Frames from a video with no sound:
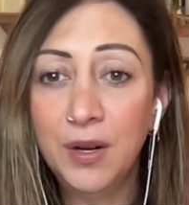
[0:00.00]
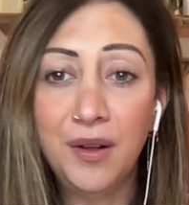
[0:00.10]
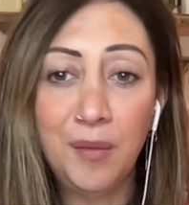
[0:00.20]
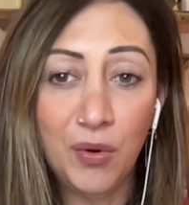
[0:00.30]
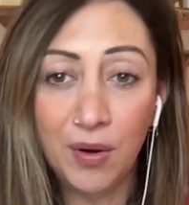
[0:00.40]
to
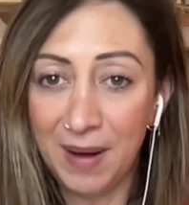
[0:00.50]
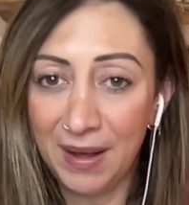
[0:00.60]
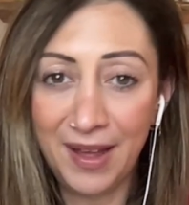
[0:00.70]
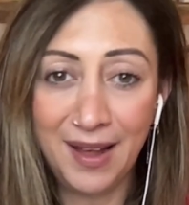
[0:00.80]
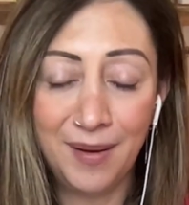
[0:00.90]
know more
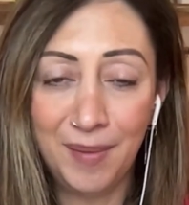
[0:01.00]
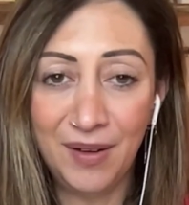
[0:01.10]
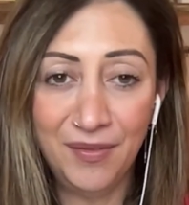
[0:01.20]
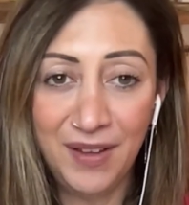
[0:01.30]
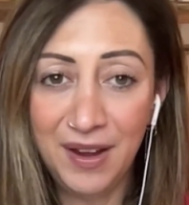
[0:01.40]
about that and
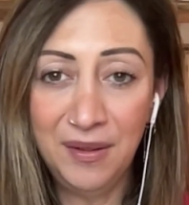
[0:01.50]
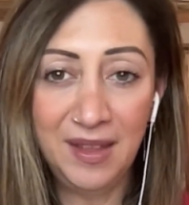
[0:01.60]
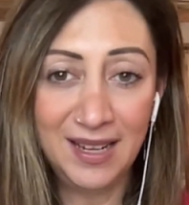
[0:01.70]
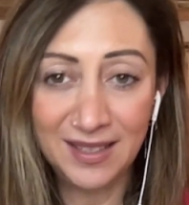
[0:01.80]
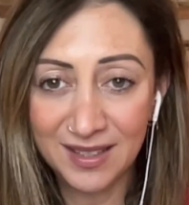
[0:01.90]
about fear and
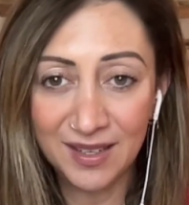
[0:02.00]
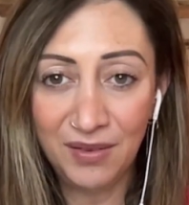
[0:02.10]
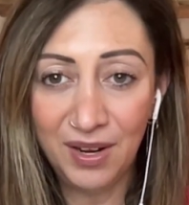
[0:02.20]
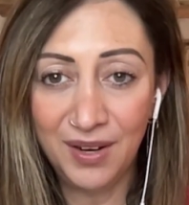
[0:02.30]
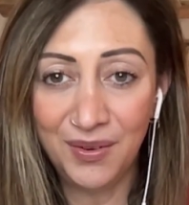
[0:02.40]
the lessons
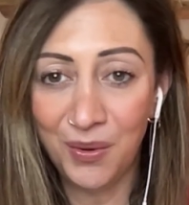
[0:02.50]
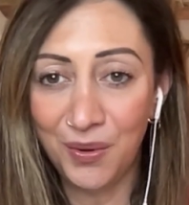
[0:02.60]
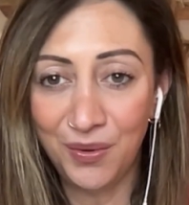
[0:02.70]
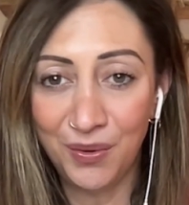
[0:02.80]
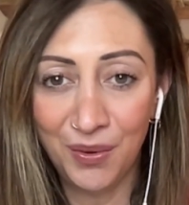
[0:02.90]
I've learned
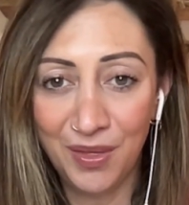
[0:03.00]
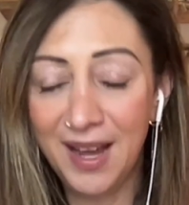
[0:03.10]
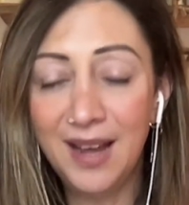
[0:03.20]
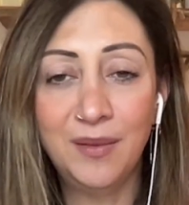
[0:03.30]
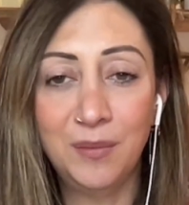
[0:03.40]
on that,